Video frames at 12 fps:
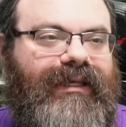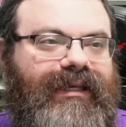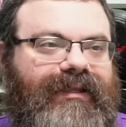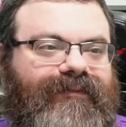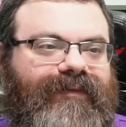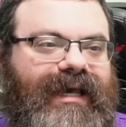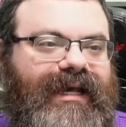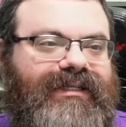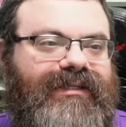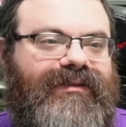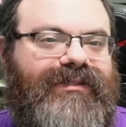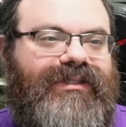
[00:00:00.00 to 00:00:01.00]
In
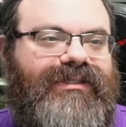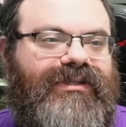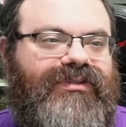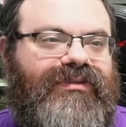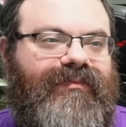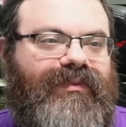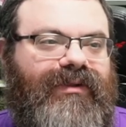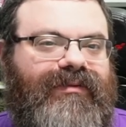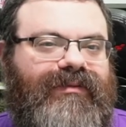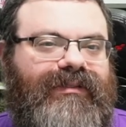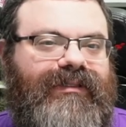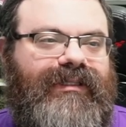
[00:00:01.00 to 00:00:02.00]
fact, there's just a triple.
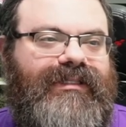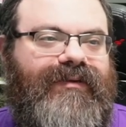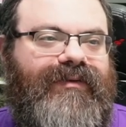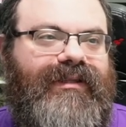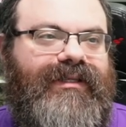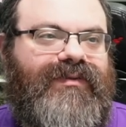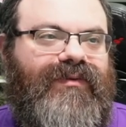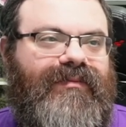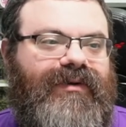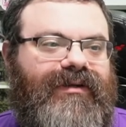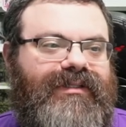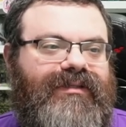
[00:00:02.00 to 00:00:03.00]
Let's get rid of these corner
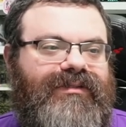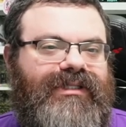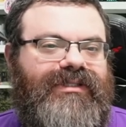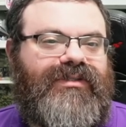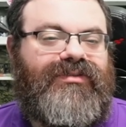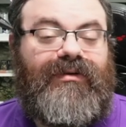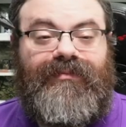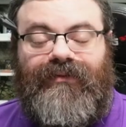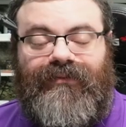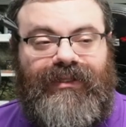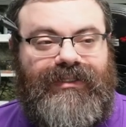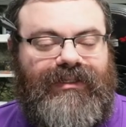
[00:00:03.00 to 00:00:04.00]
marks. There's just a triple
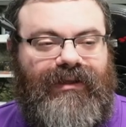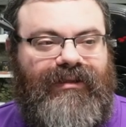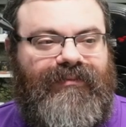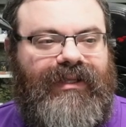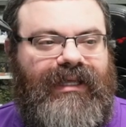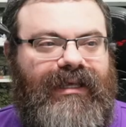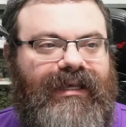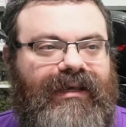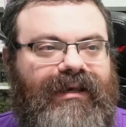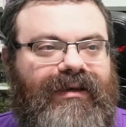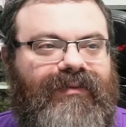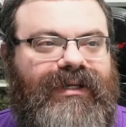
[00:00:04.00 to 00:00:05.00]
for this column.
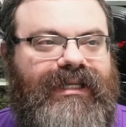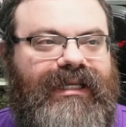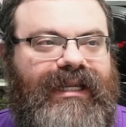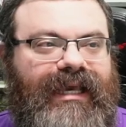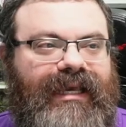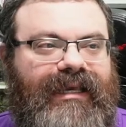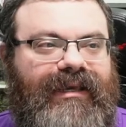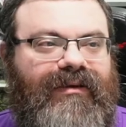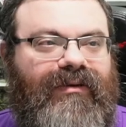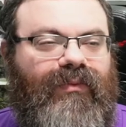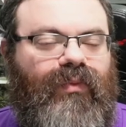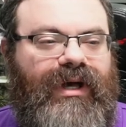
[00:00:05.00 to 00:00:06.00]
We need a
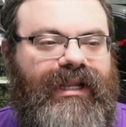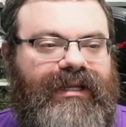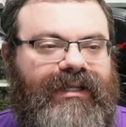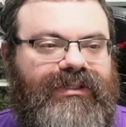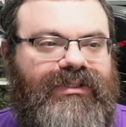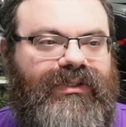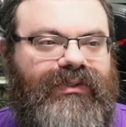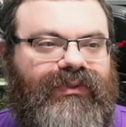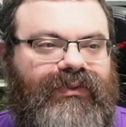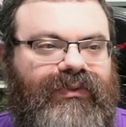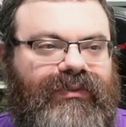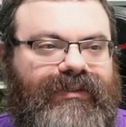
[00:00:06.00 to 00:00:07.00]
1,
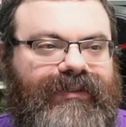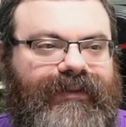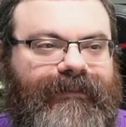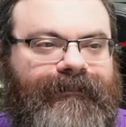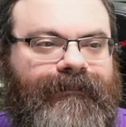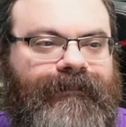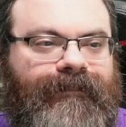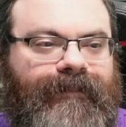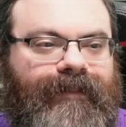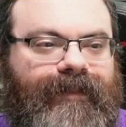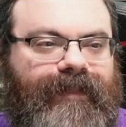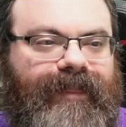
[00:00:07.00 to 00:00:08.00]
2,
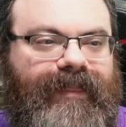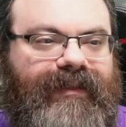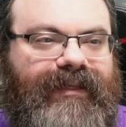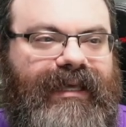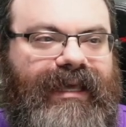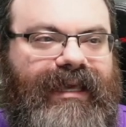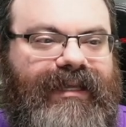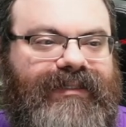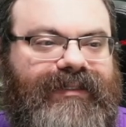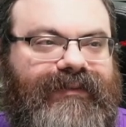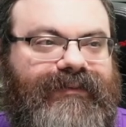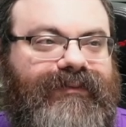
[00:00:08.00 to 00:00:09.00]

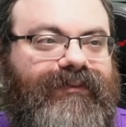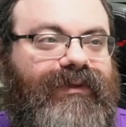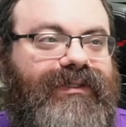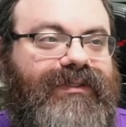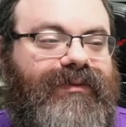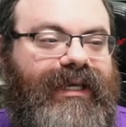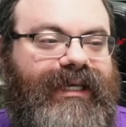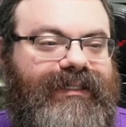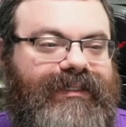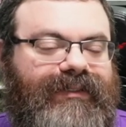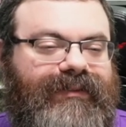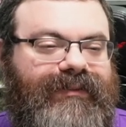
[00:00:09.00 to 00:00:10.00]
8. 1, 2, 8.